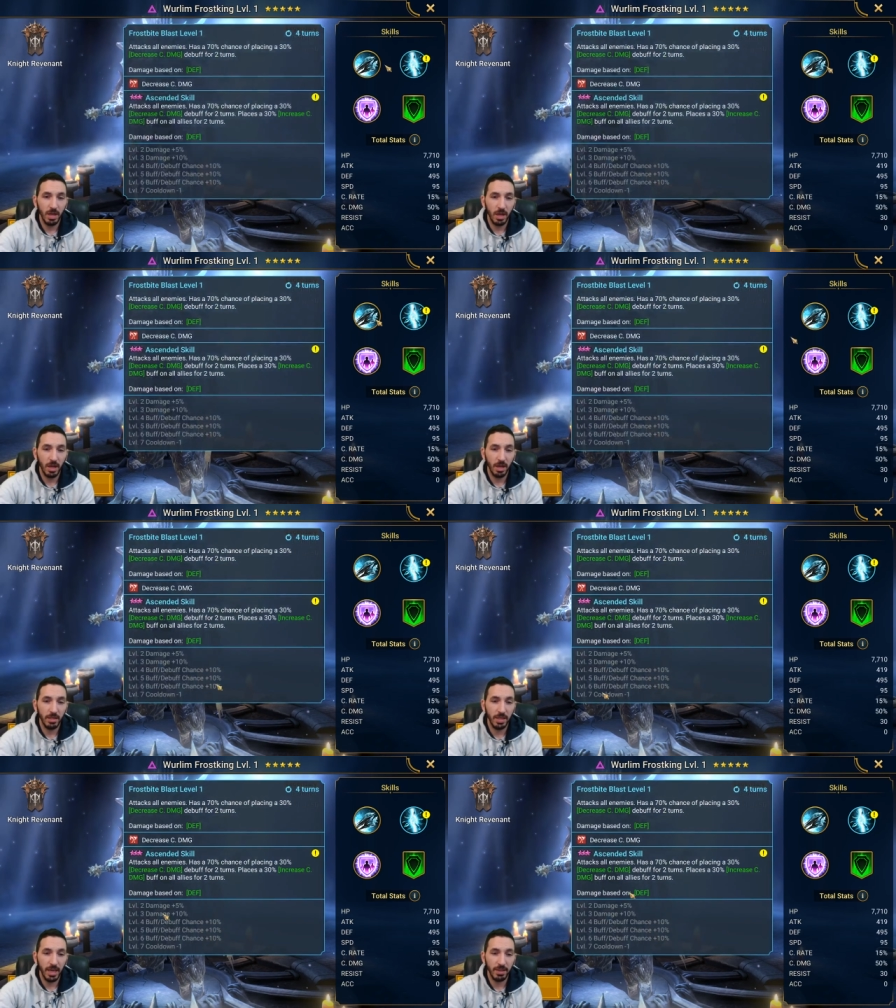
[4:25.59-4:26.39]

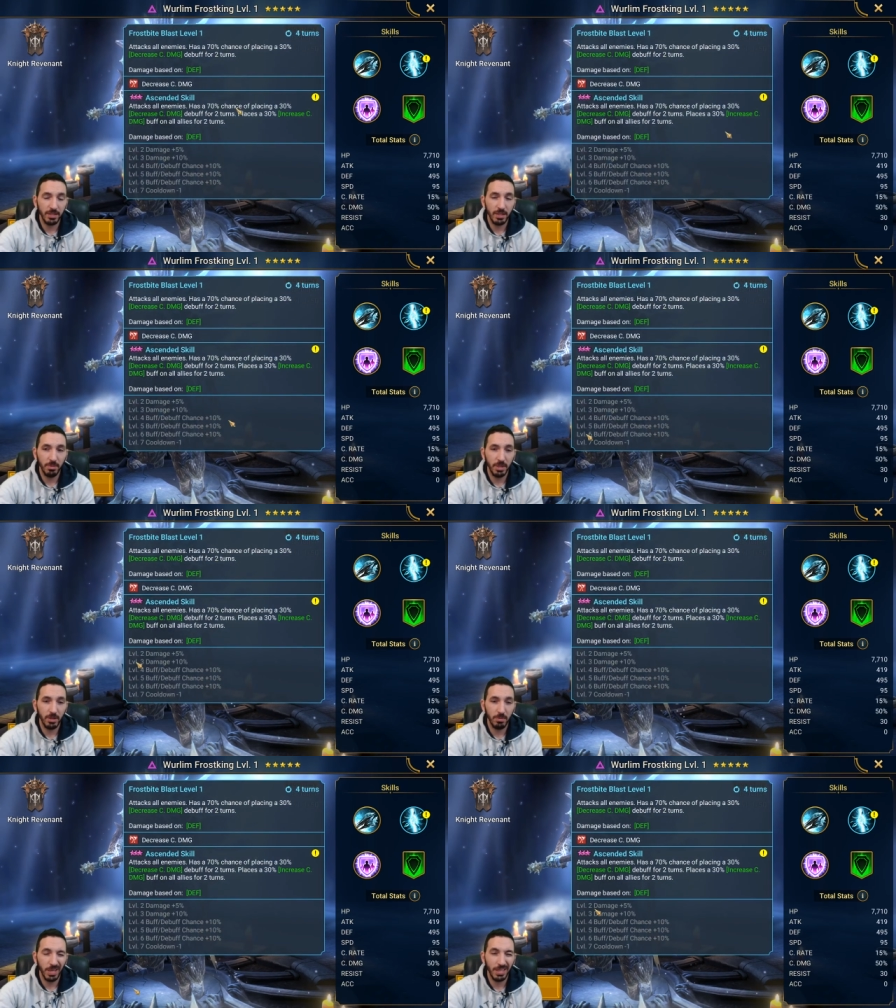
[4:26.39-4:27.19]
Yeah, that's gonna be
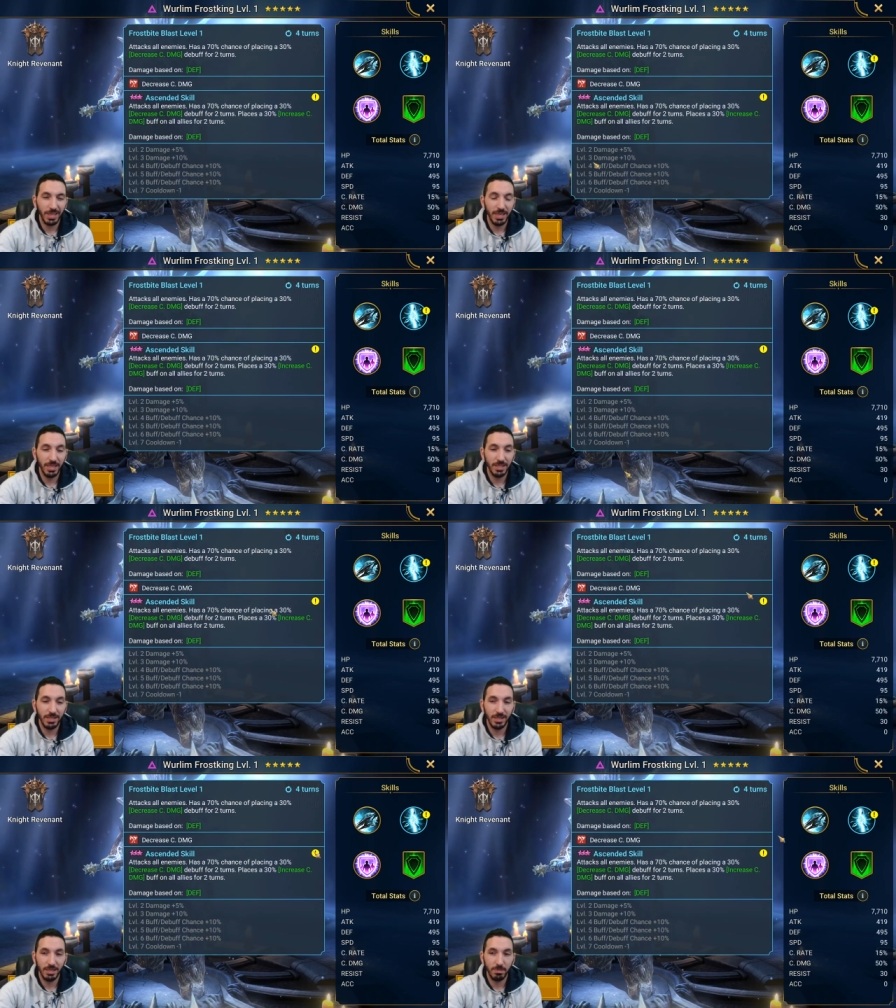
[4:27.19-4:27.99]
good, but he needs
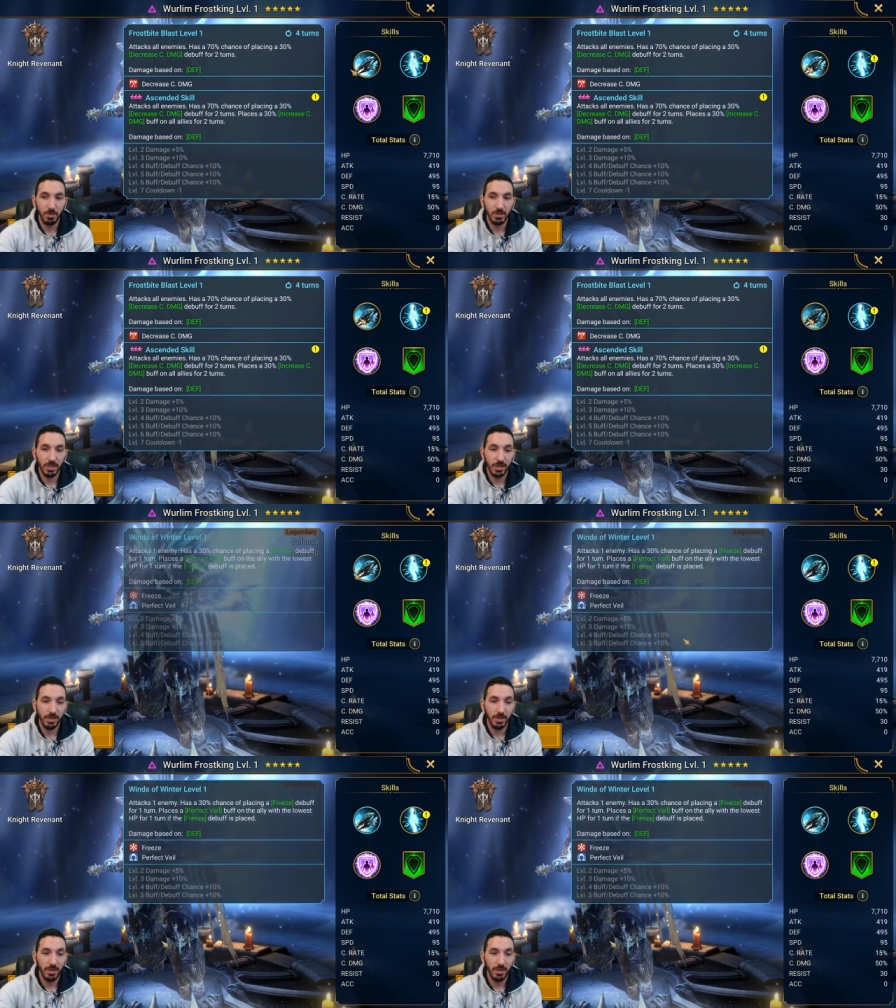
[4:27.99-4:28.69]
6 books here